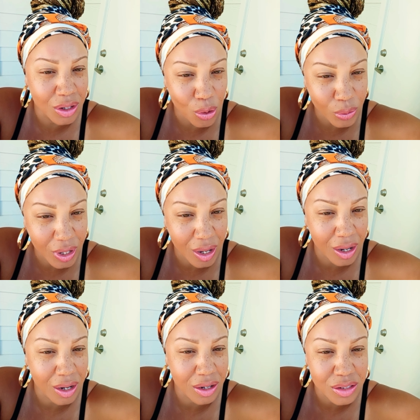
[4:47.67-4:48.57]

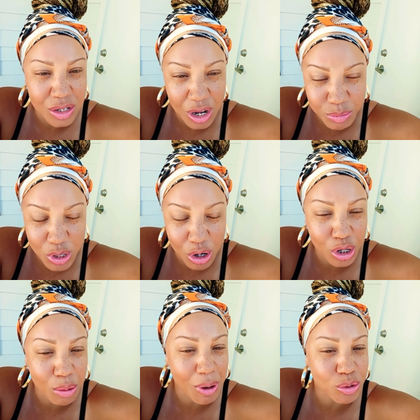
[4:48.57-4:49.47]
Okay? I'm
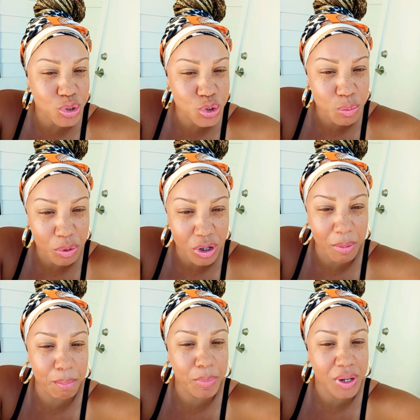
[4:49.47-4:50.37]
talking about super
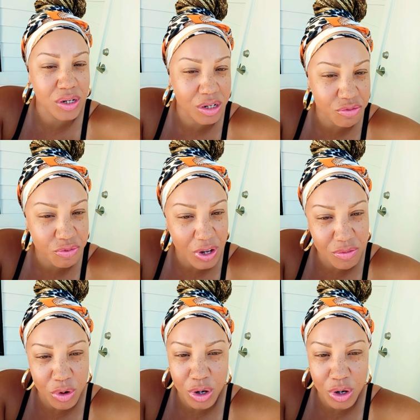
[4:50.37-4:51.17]
abundant favor.